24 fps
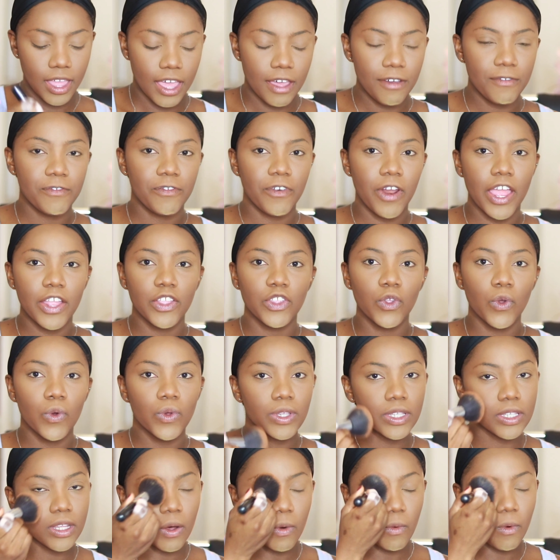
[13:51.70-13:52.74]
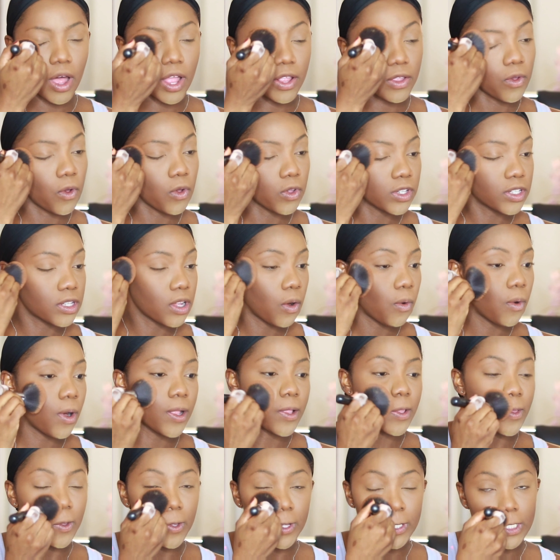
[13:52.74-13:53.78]
A friend knows someone, or
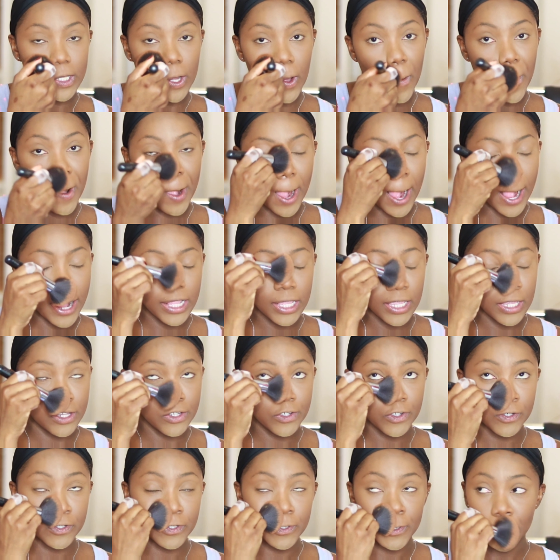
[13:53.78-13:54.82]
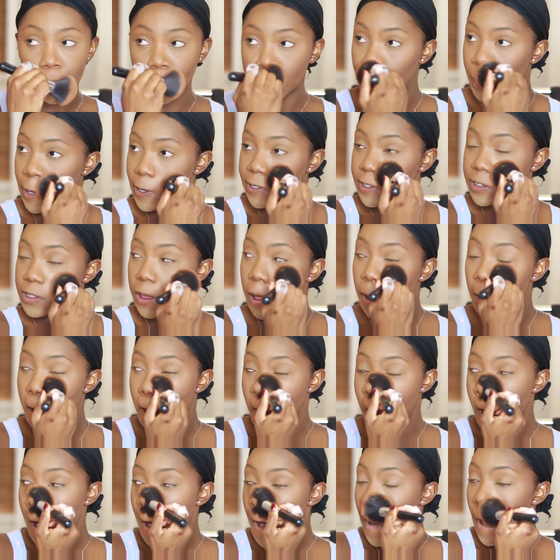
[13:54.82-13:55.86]
someone knows someone, and they introduce us.
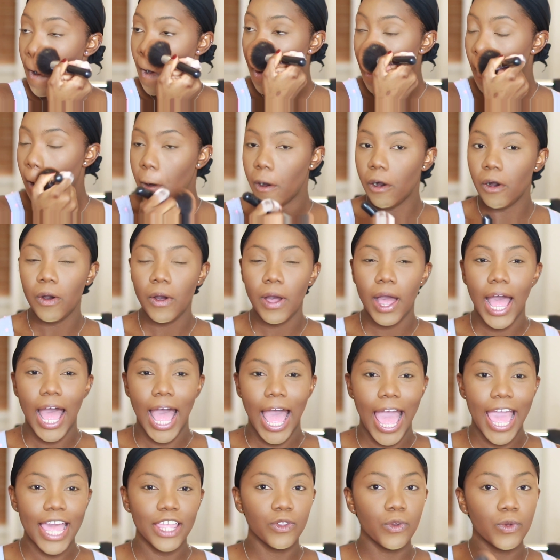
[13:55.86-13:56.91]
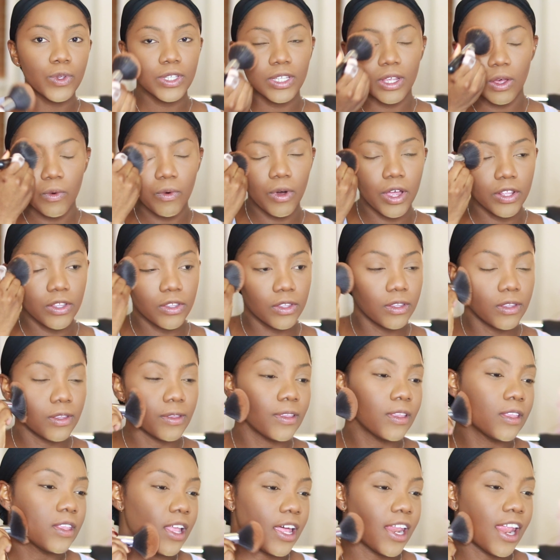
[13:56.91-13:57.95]
Or I know someone
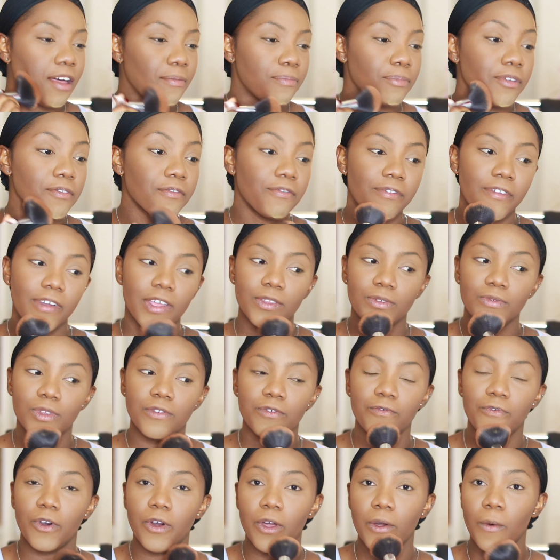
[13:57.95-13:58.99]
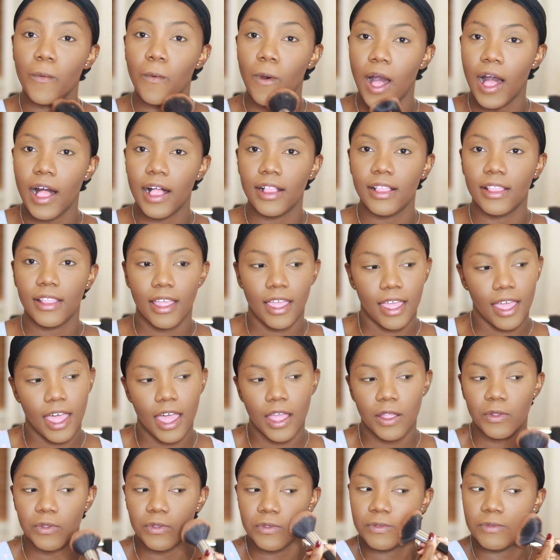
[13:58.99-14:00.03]
that I've been friends with for a while,
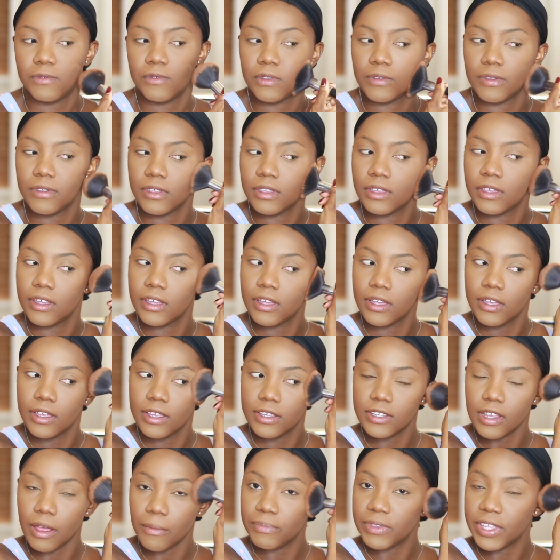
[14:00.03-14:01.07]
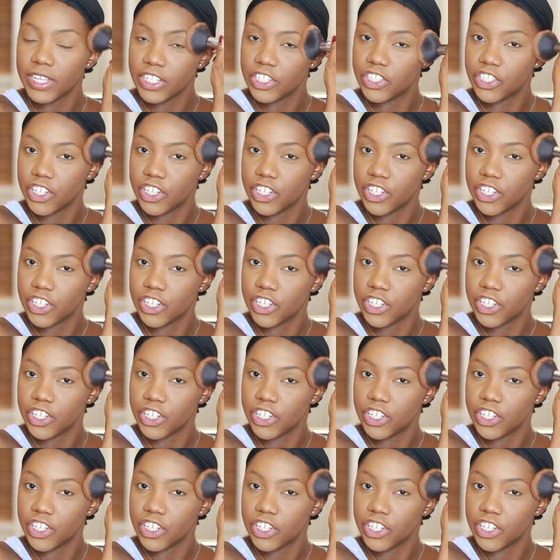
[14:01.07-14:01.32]
and something